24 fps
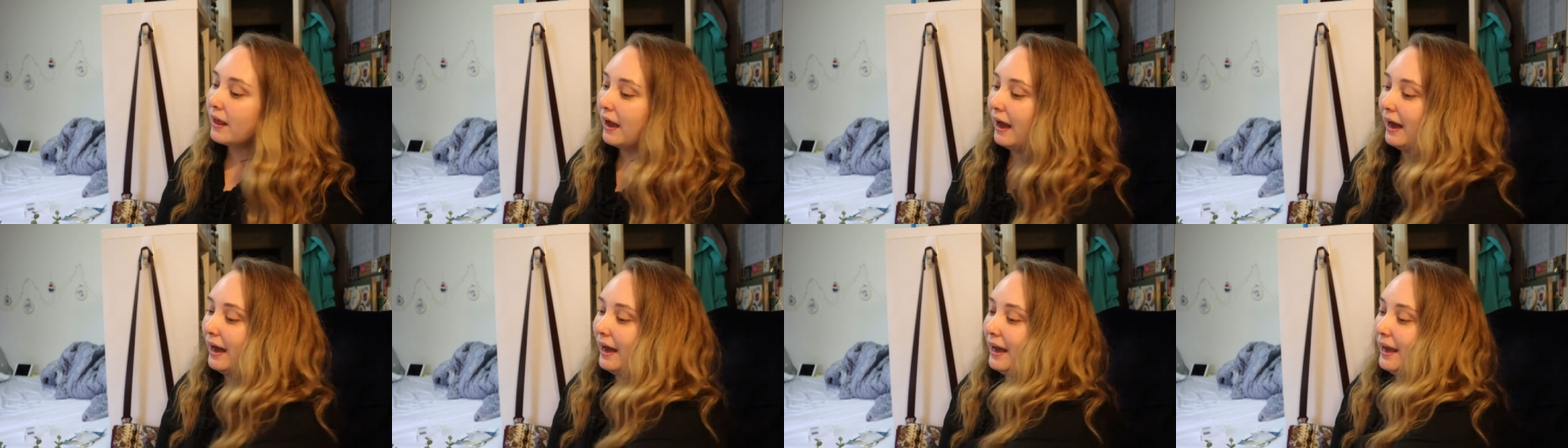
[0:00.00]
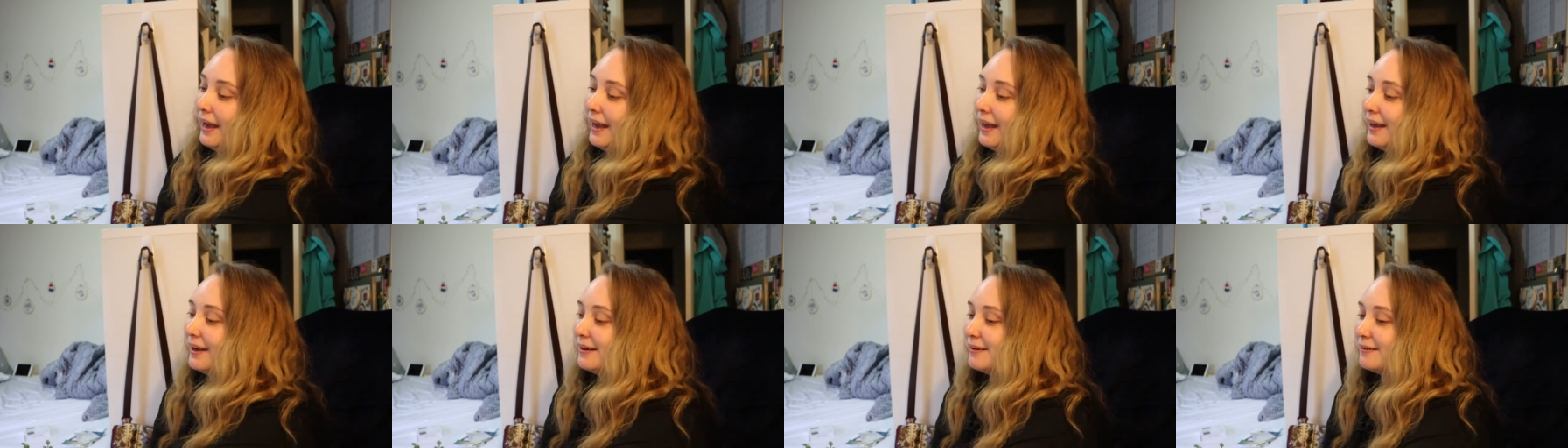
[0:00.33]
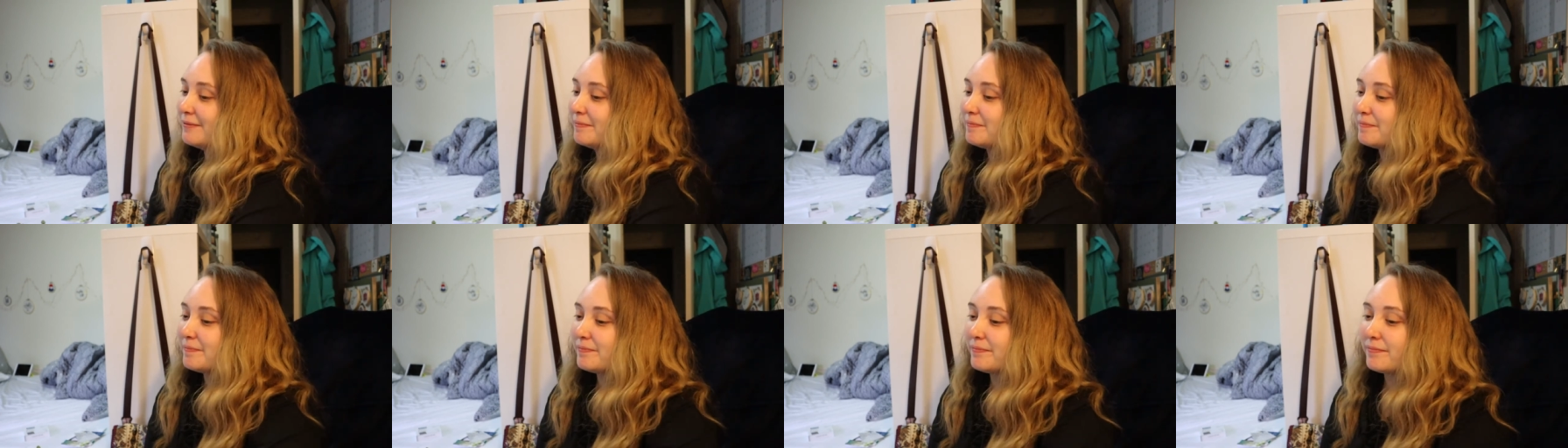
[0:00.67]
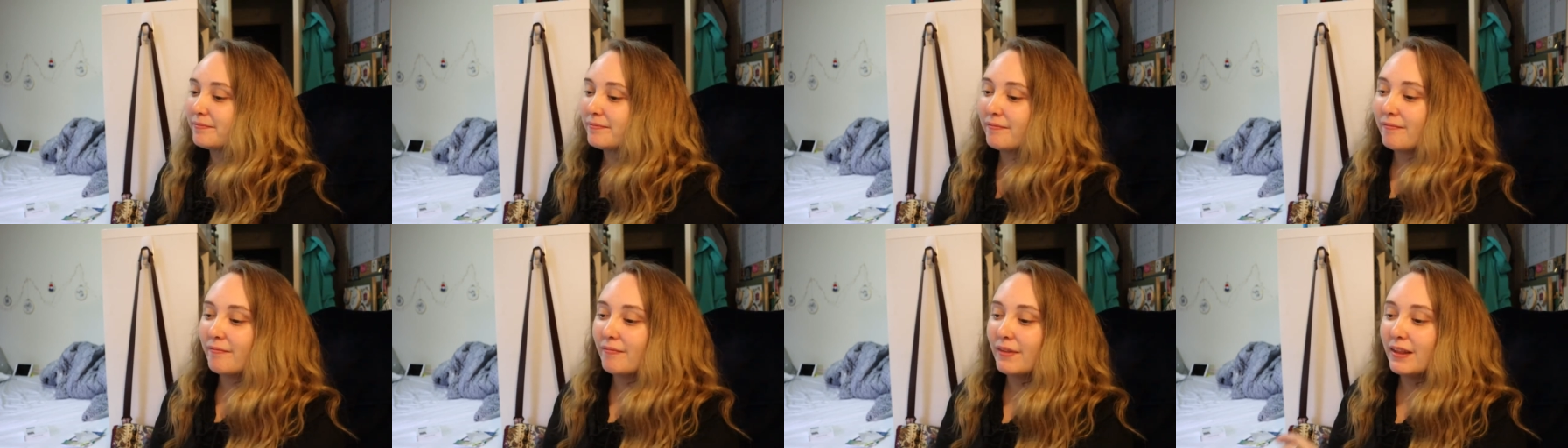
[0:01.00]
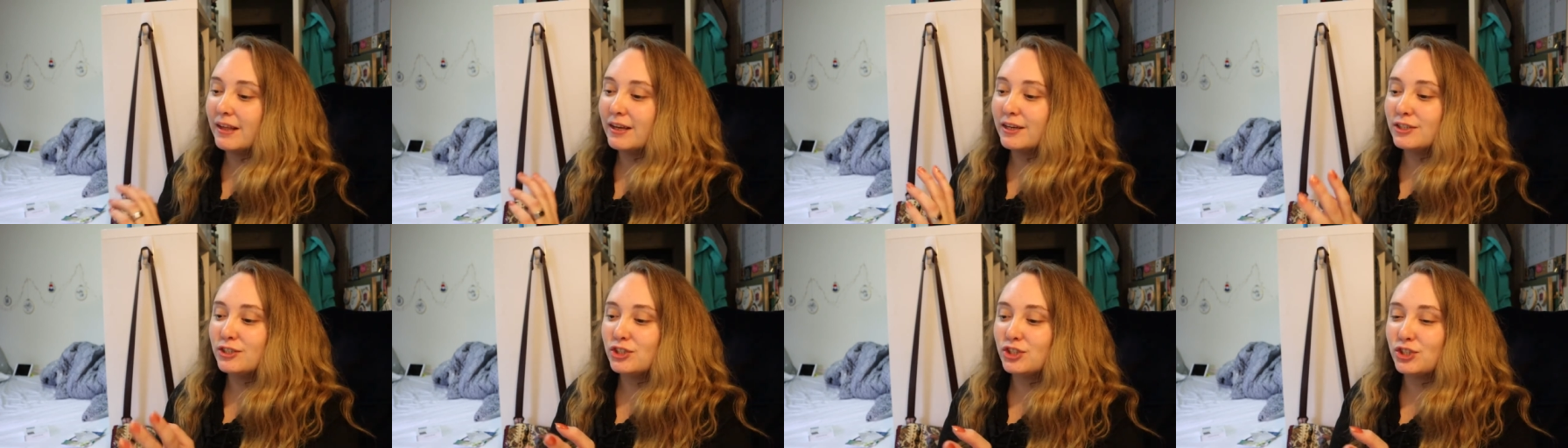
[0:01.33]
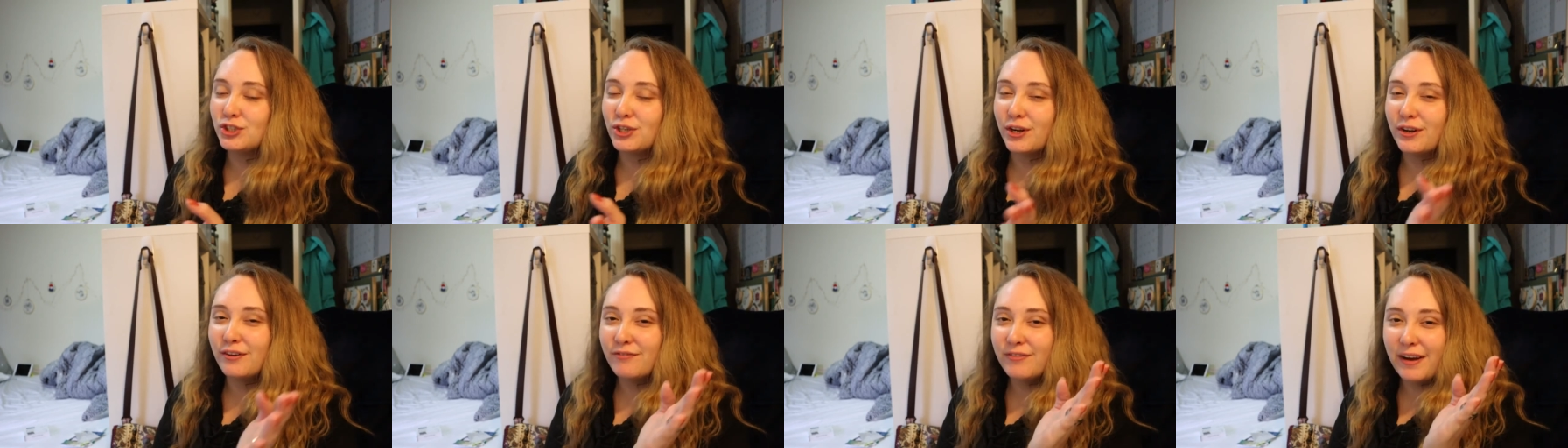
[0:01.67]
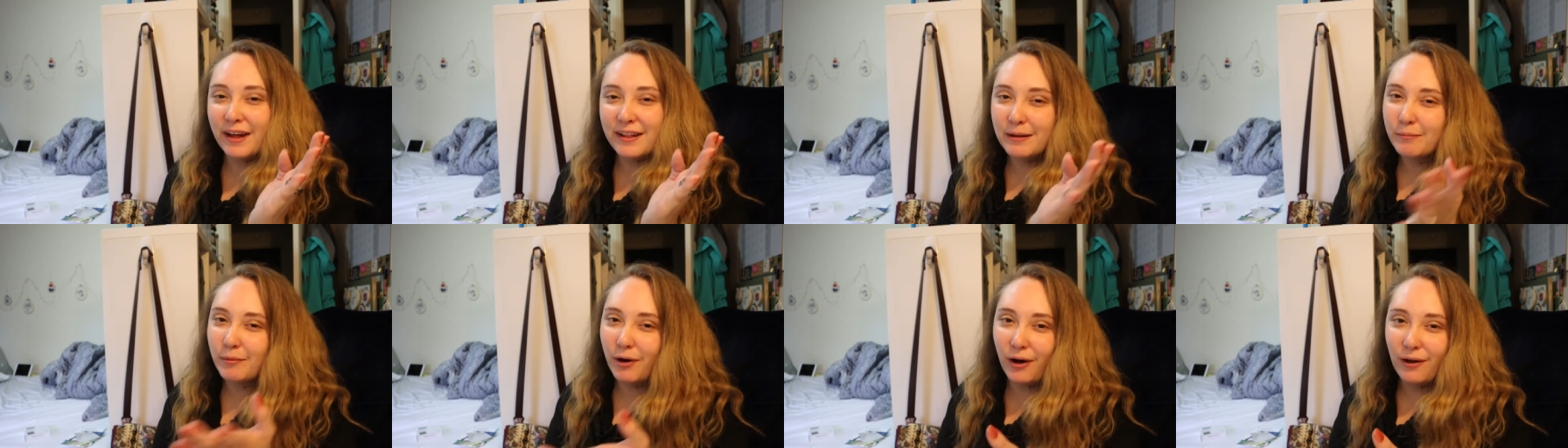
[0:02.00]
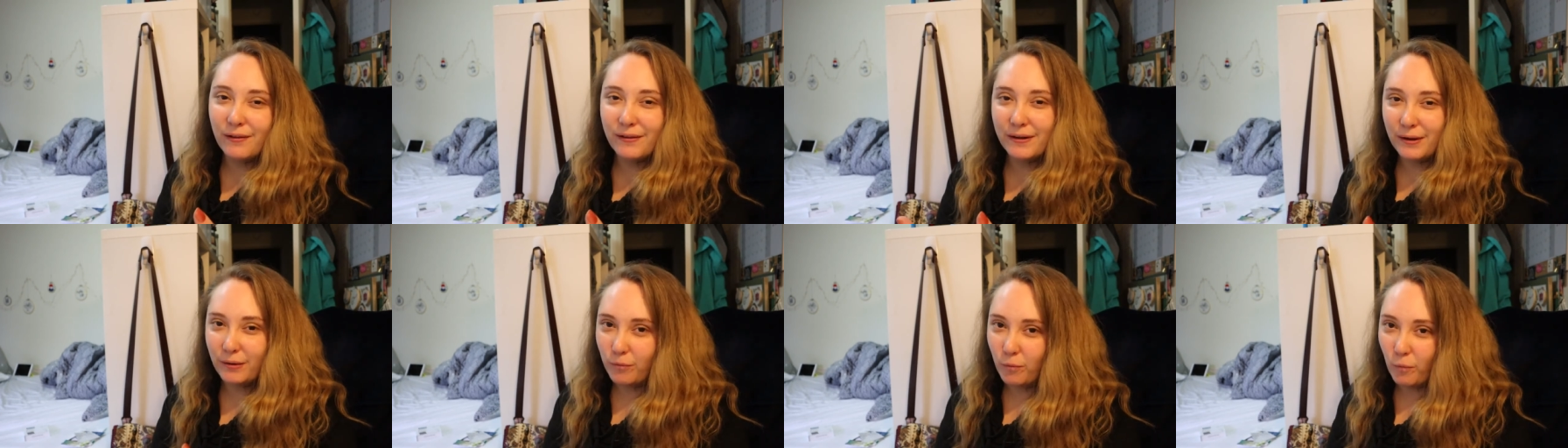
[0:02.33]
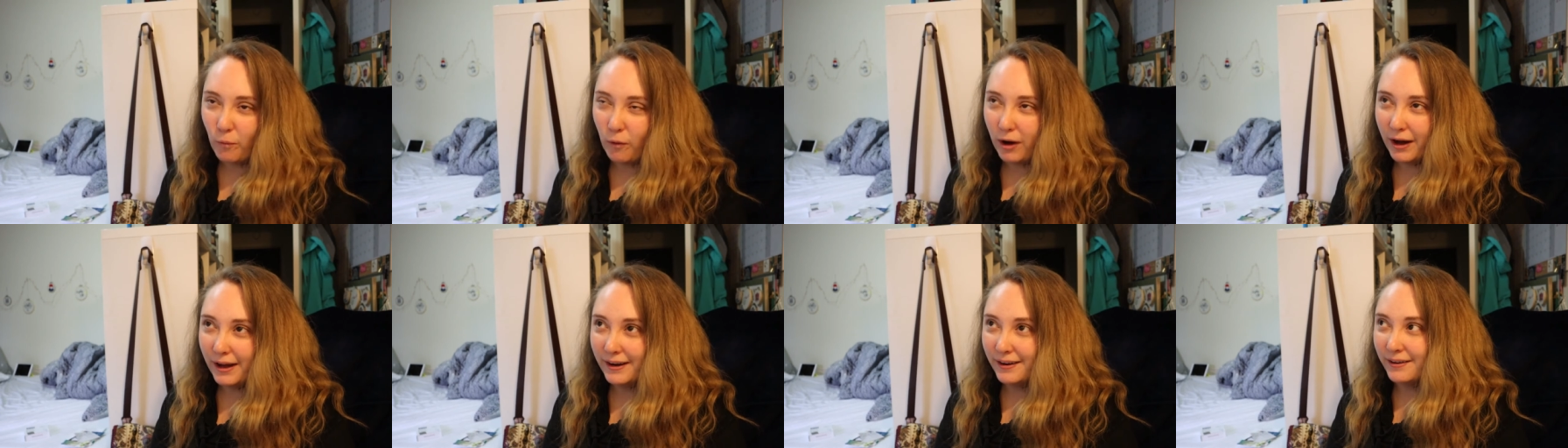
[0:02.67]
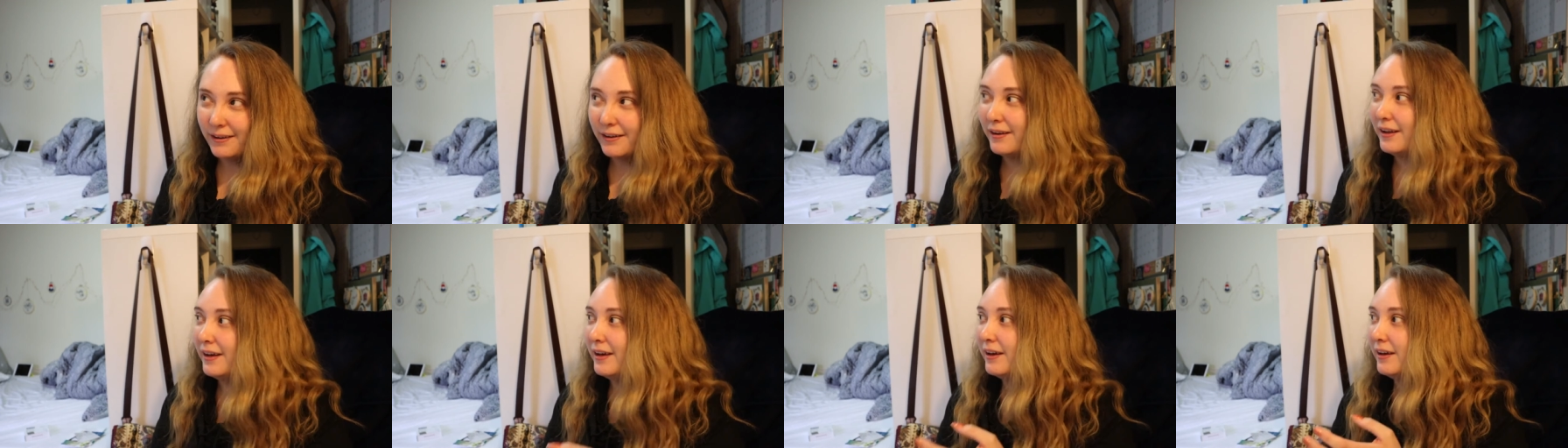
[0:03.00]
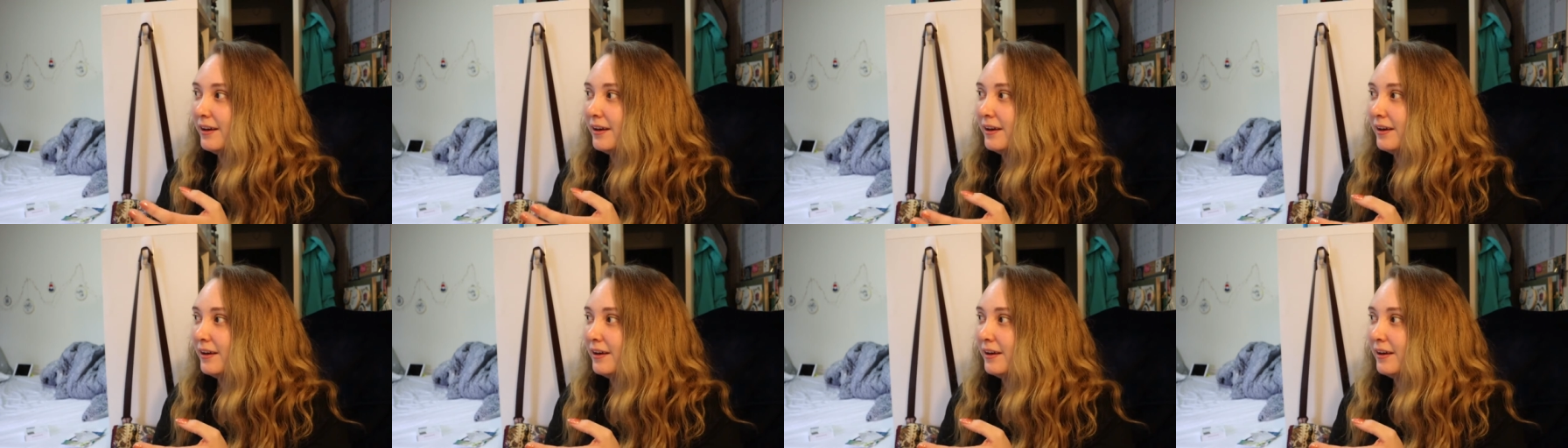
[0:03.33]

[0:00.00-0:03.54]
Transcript: I should have done them all in one